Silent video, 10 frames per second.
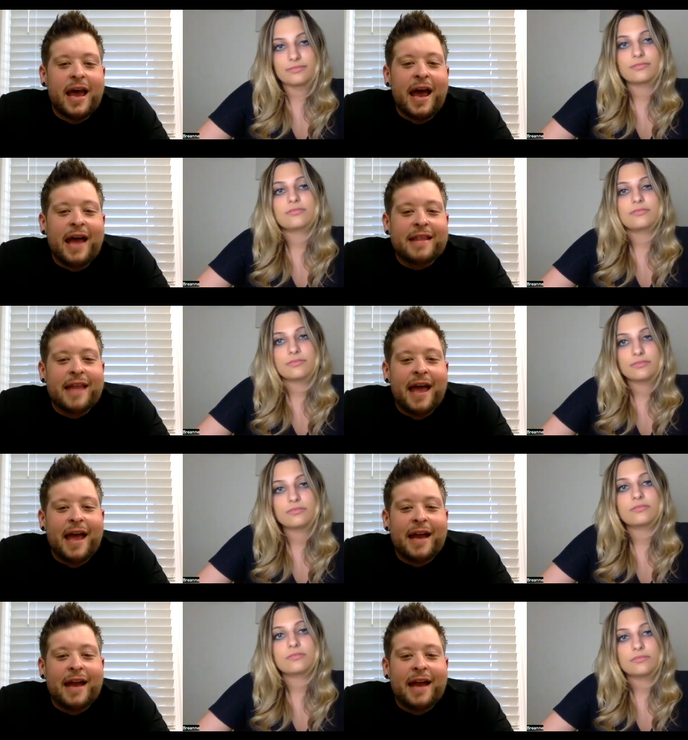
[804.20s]
Speaker 1: and
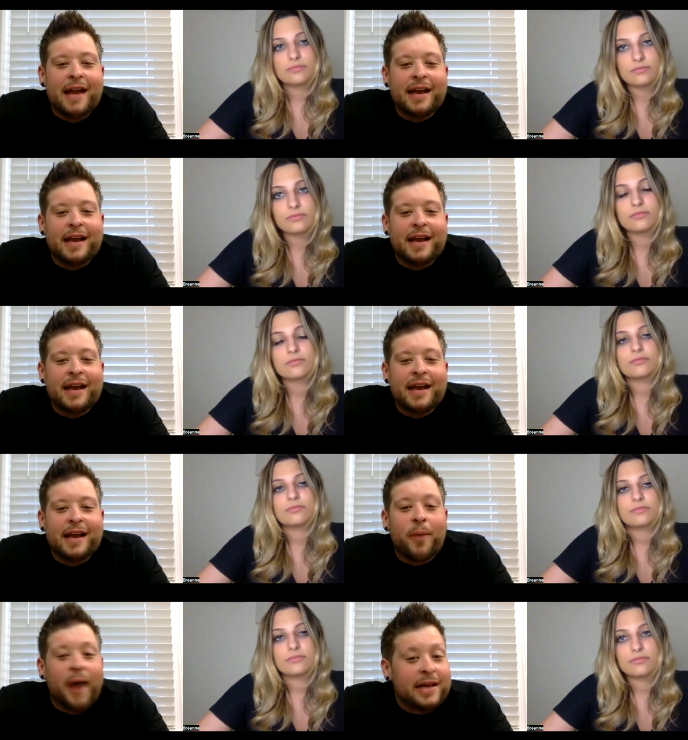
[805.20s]
then
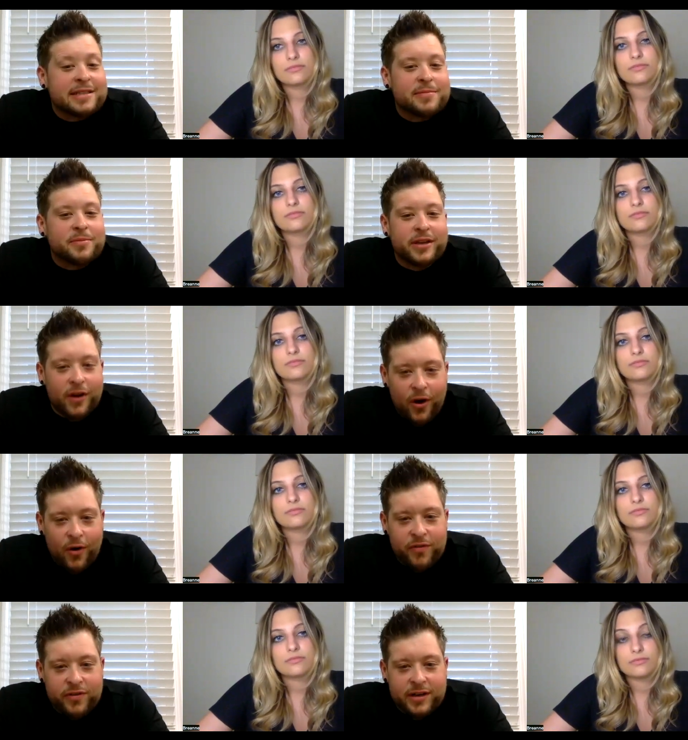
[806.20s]
possibly
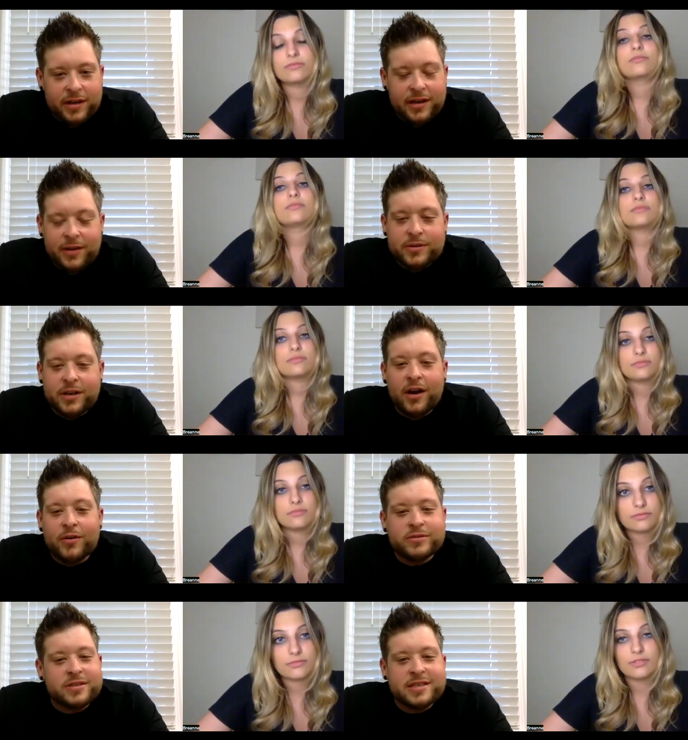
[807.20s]
COVID, it was, it
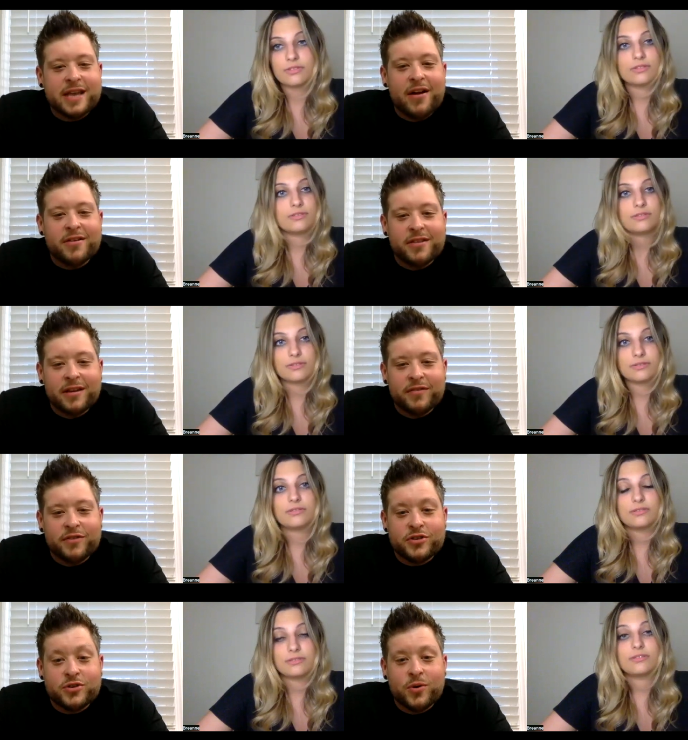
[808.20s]
was a scary thing for
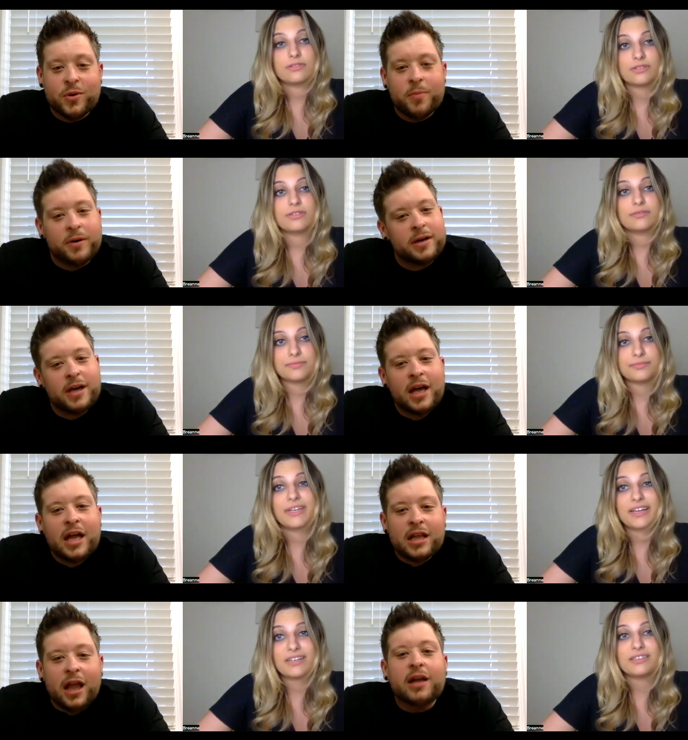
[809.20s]
sure. But
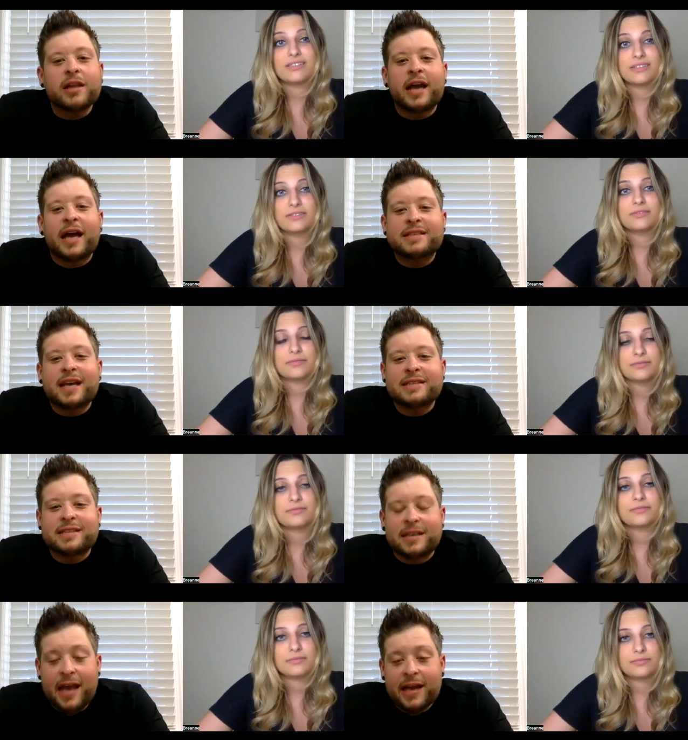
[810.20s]
luckily, I
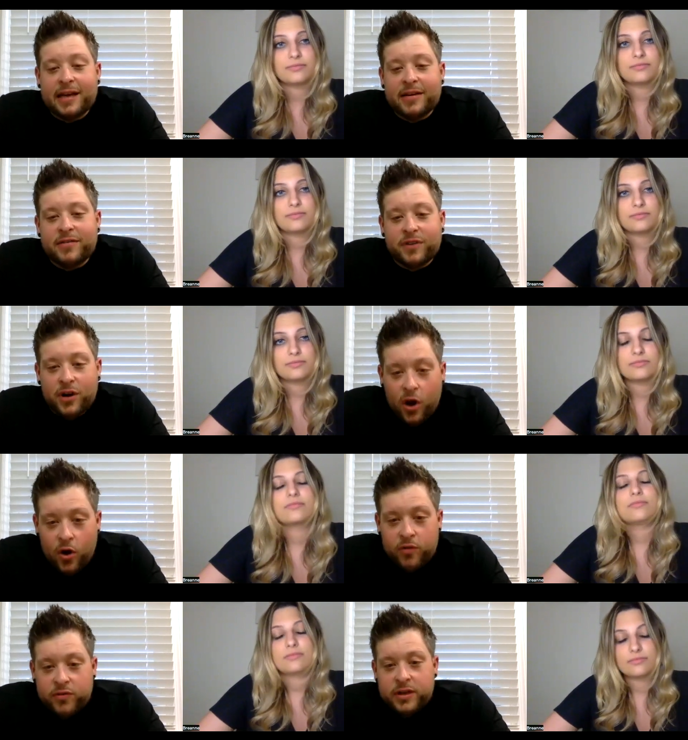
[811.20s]
tested negative for
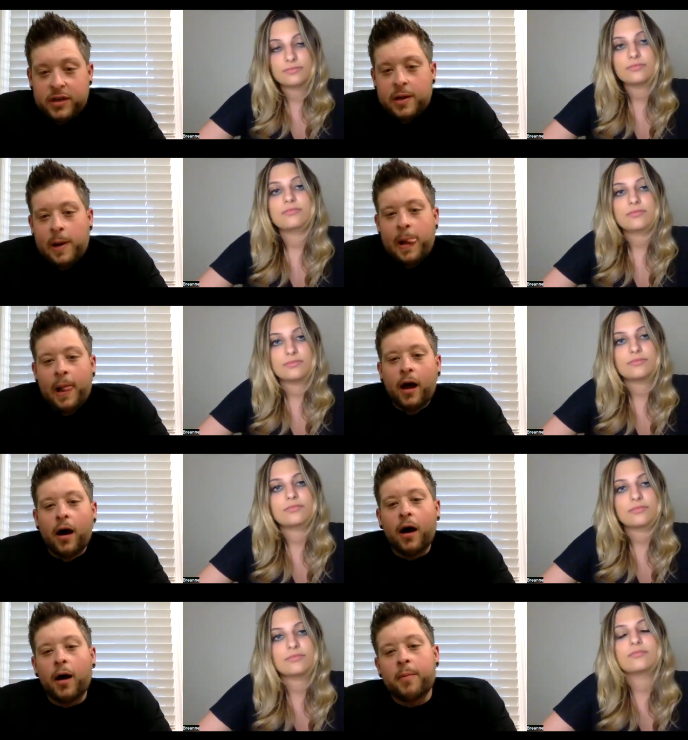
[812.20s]
COVID.
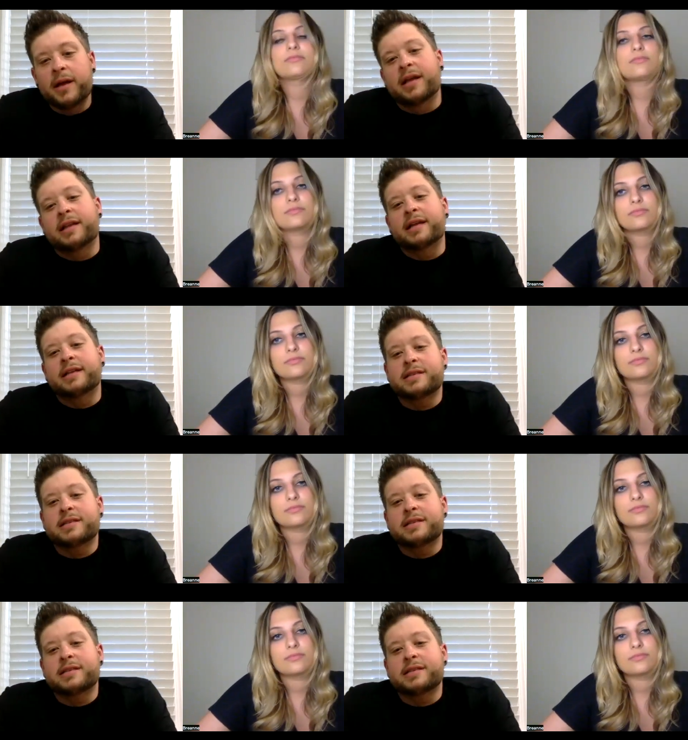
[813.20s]
And then they did